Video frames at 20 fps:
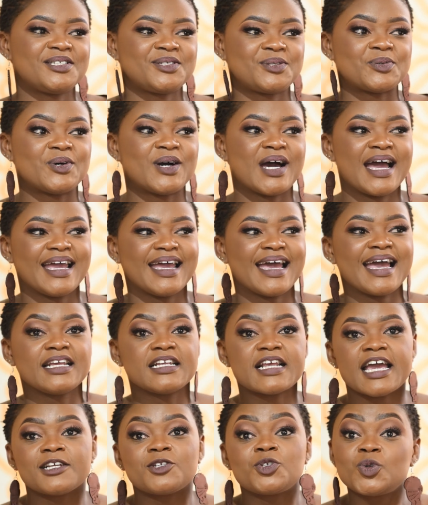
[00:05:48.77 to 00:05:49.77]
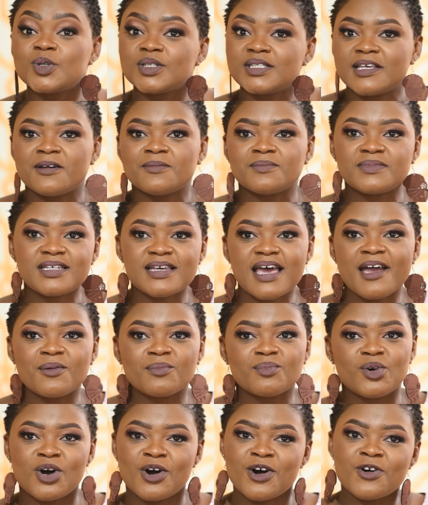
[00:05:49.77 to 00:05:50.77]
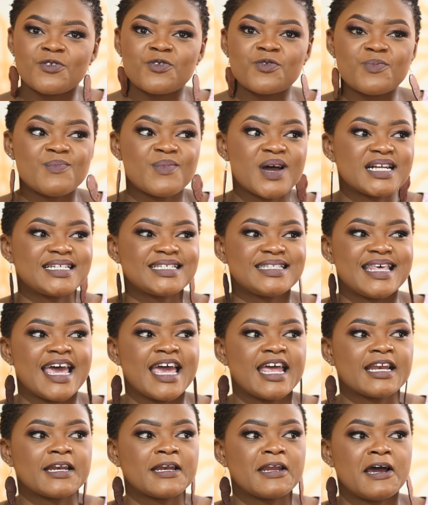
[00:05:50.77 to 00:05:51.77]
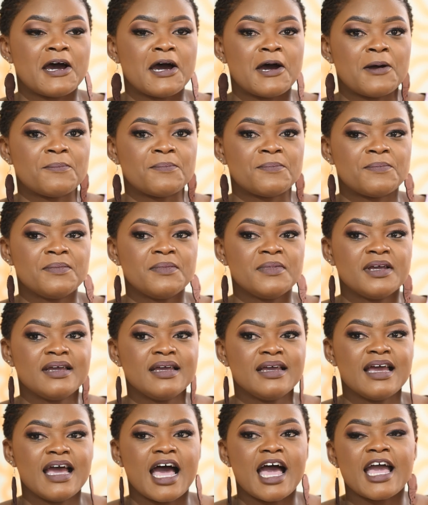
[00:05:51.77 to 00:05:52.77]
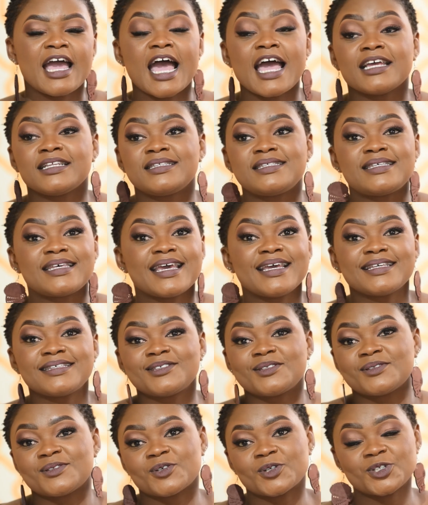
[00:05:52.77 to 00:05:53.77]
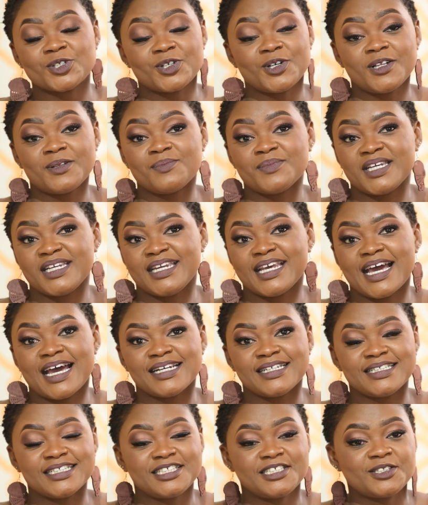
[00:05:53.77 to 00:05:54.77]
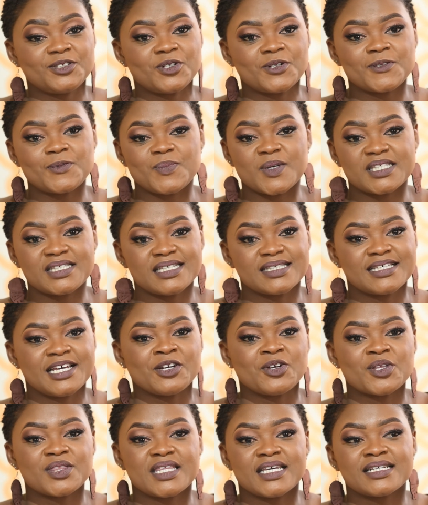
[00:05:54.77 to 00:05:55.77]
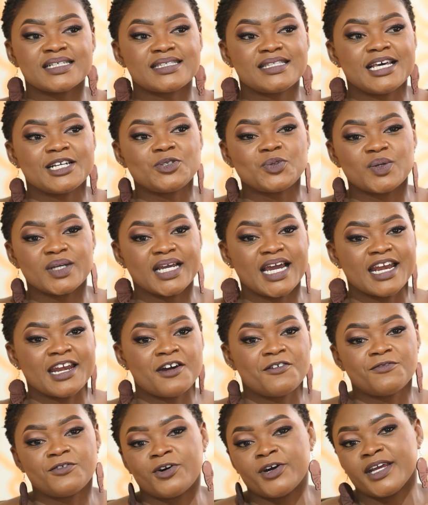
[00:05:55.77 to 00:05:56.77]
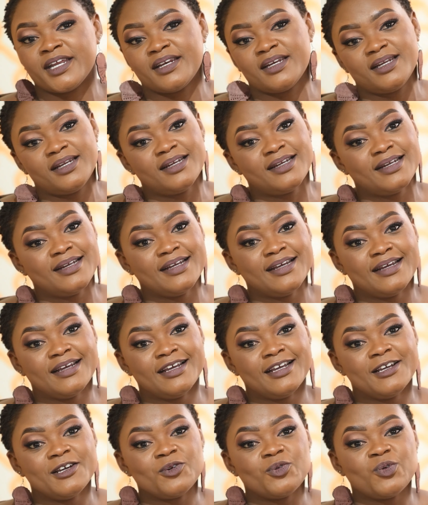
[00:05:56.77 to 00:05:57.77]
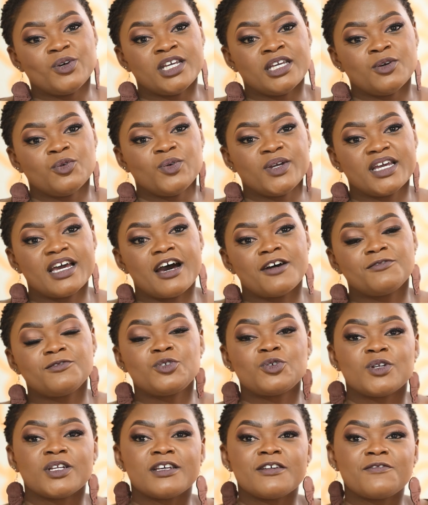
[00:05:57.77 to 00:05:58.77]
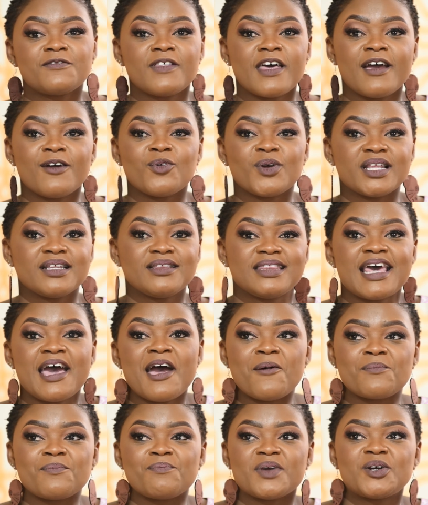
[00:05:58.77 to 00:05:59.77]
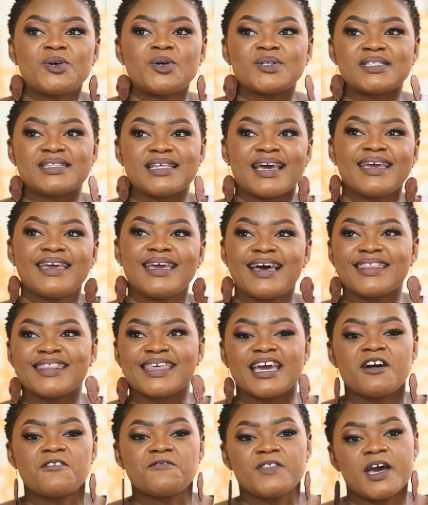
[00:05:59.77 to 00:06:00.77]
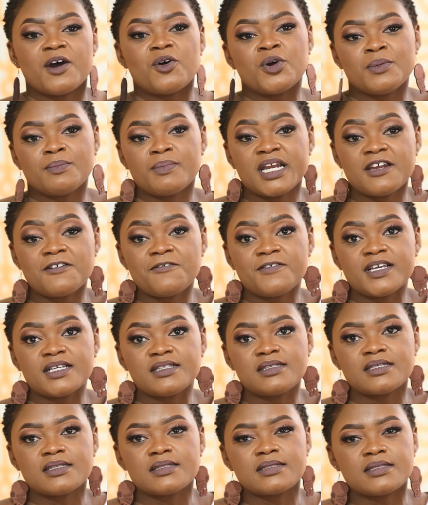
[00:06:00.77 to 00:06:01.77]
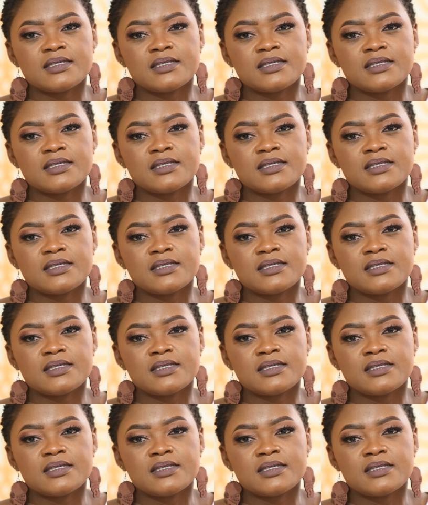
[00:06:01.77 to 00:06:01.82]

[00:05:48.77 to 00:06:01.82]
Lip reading: So I took some time off, but then I'd say social media and digital spaces are not things that we can avoid. We have to live with them because they're here, they have their own benefits.